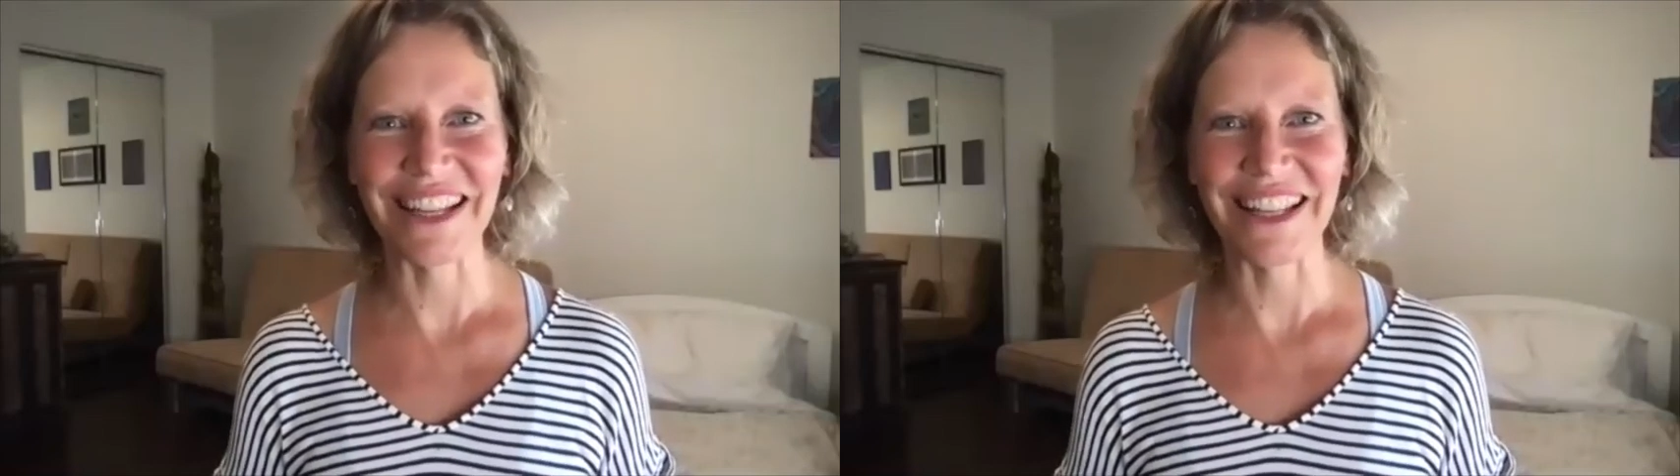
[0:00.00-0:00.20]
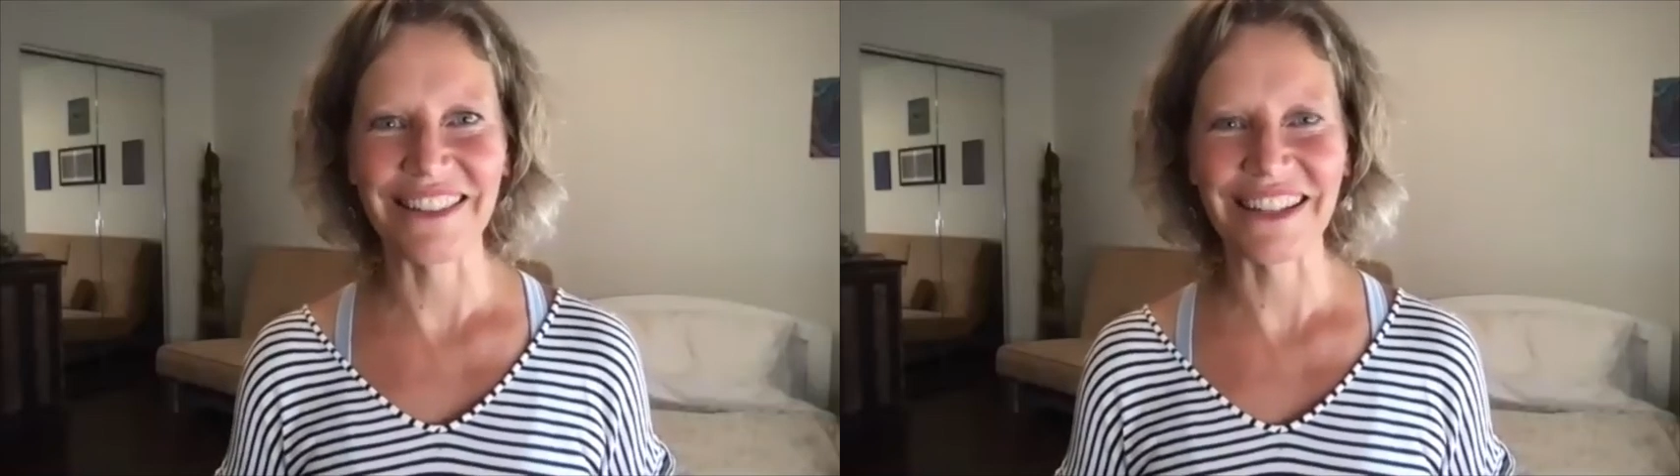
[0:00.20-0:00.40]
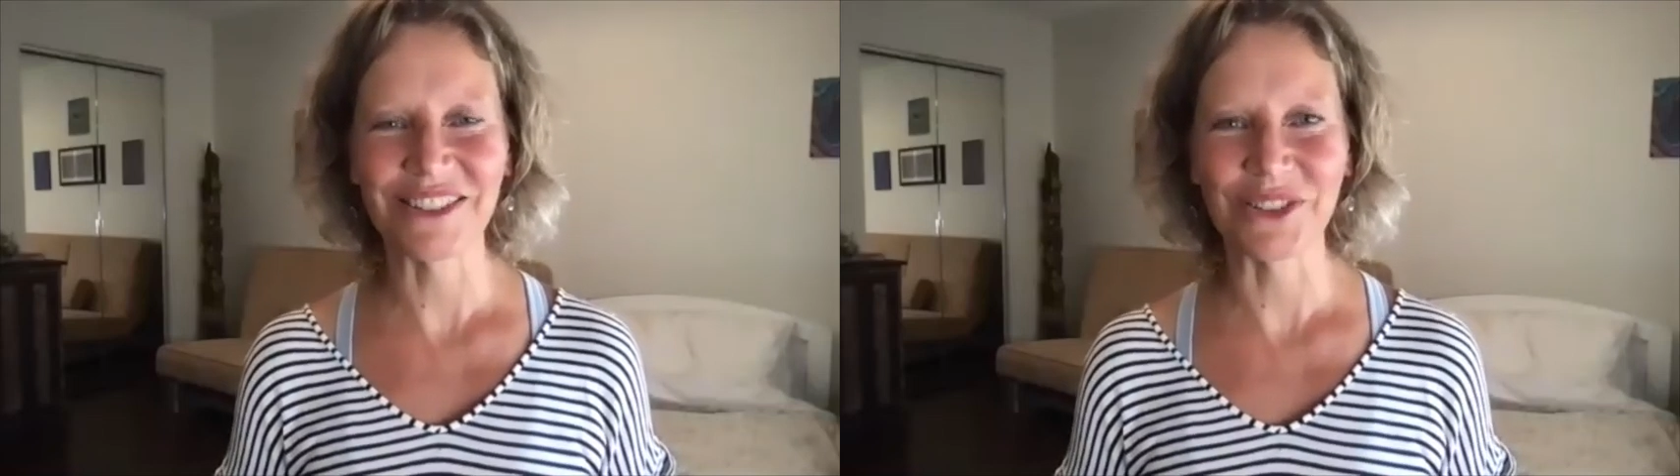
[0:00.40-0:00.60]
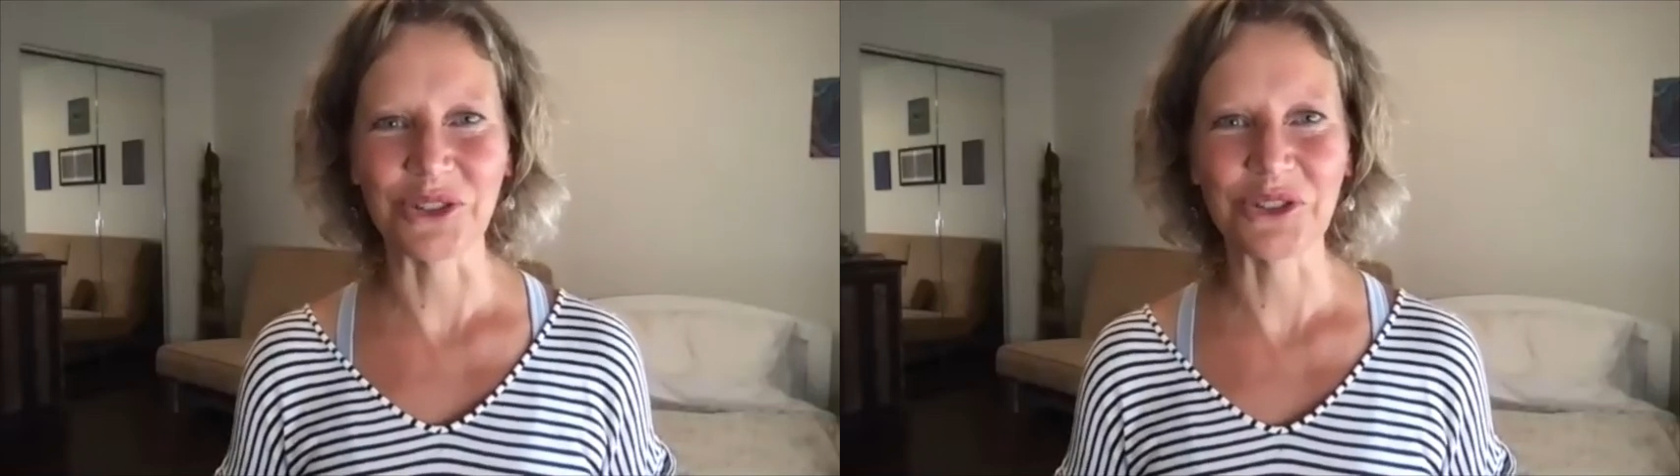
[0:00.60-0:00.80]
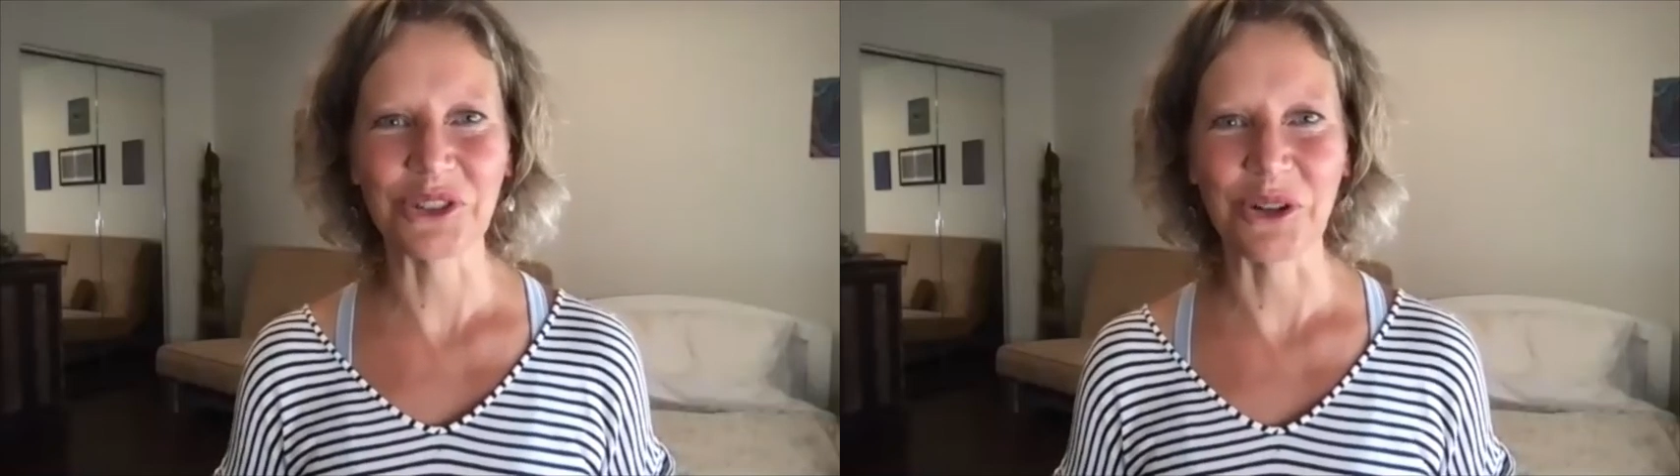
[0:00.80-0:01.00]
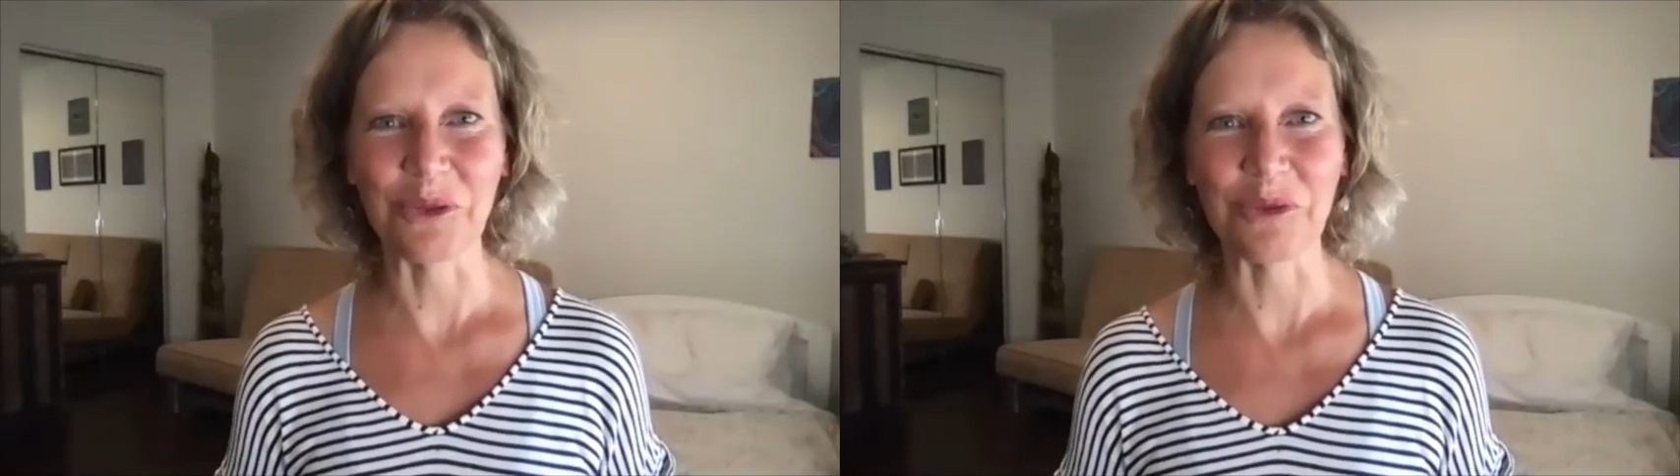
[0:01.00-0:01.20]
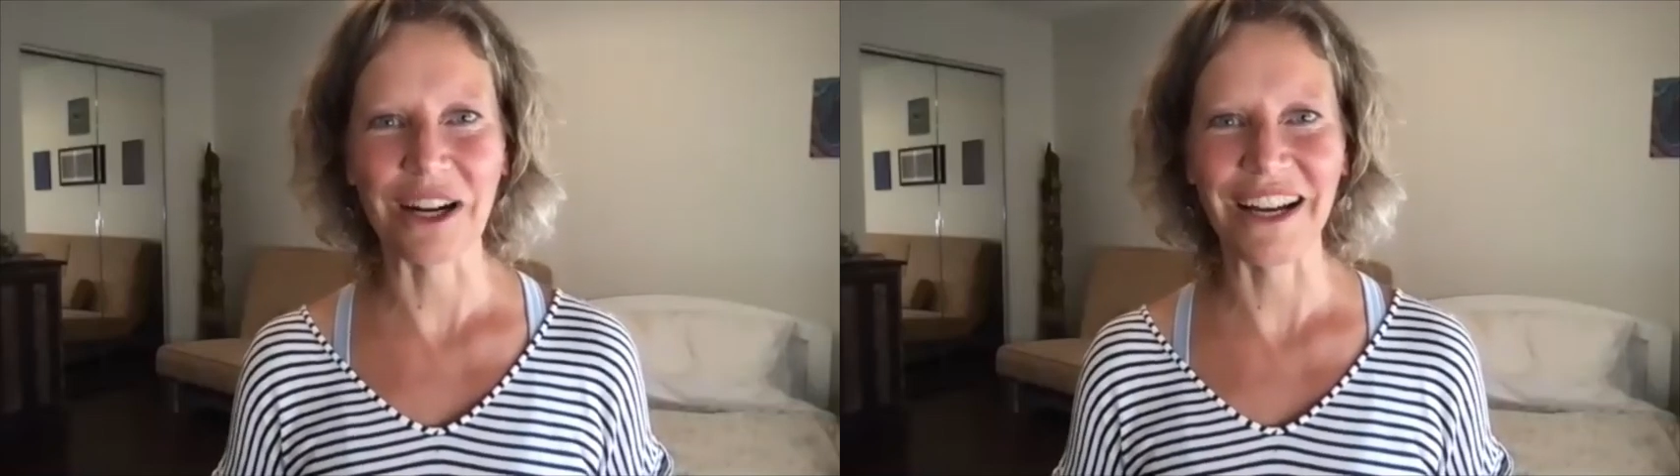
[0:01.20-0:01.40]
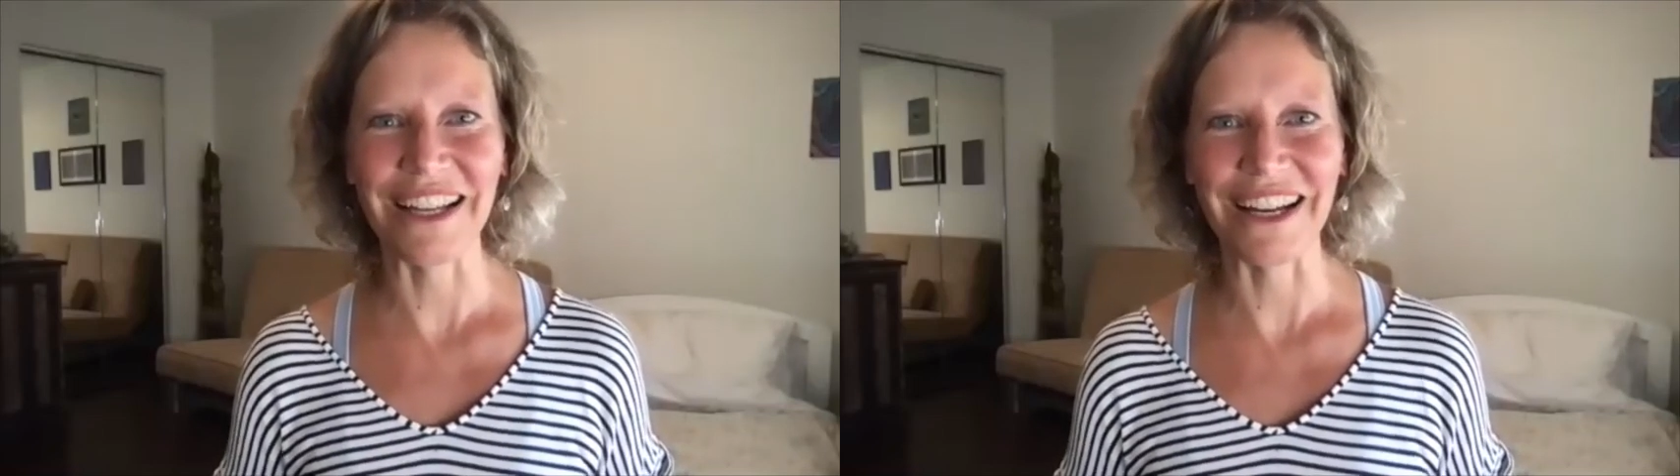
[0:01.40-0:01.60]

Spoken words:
And that's also why